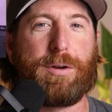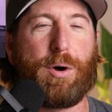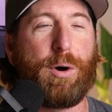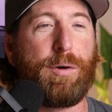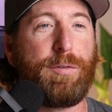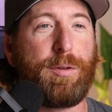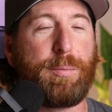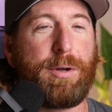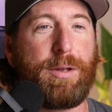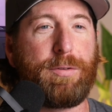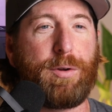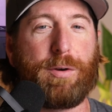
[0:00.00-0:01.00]
all over the
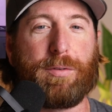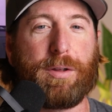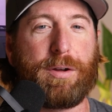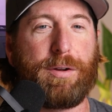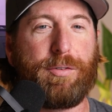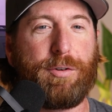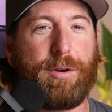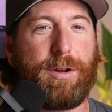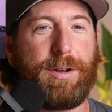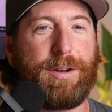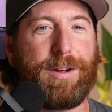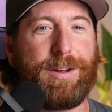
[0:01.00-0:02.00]
place, all over the country,
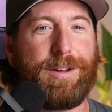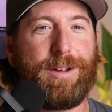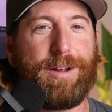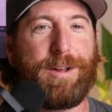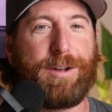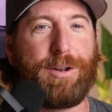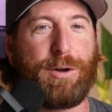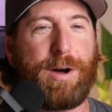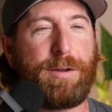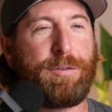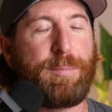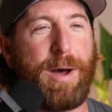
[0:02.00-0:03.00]
and a
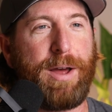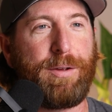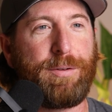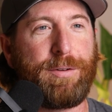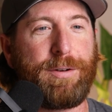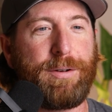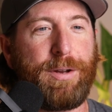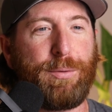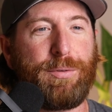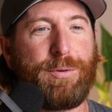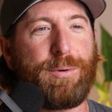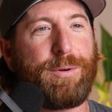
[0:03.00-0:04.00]
lot of smiles, and it
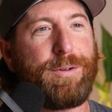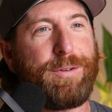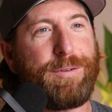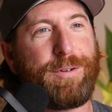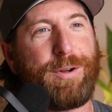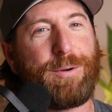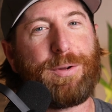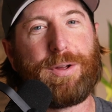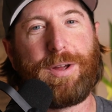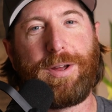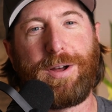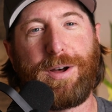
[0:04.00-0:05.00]
was cool. So
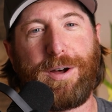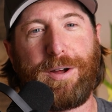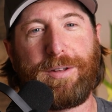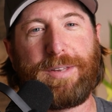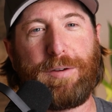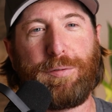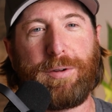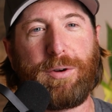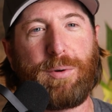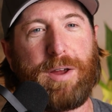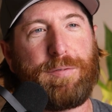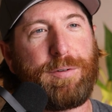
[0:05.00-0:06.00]
definitely
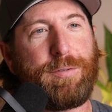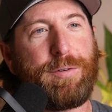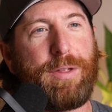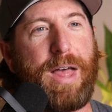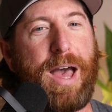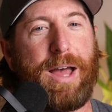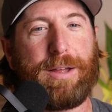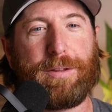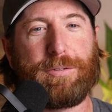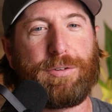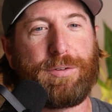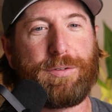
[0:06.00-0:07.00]
grateful for
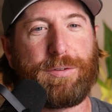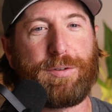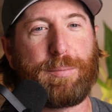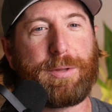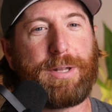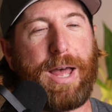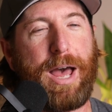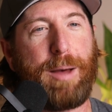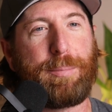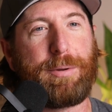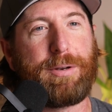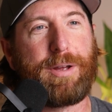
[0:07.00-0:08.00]
that. Just something that
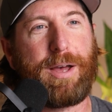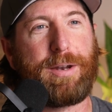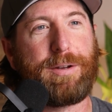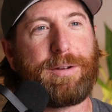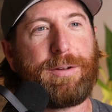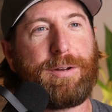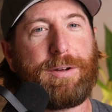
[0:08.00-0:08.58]
happened kind of